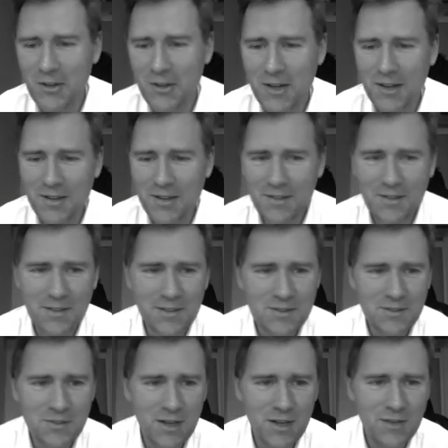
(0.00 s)
Okay, this
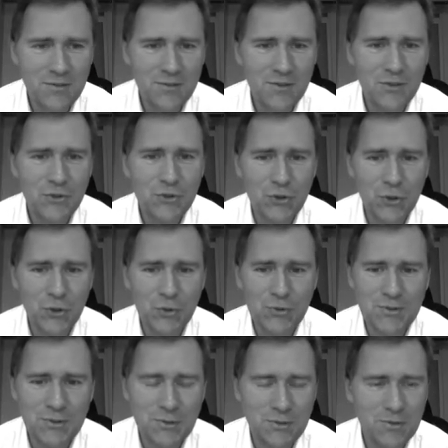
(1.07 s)
graph
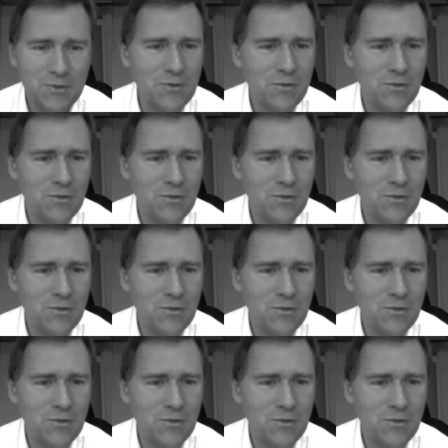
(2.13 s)
shows you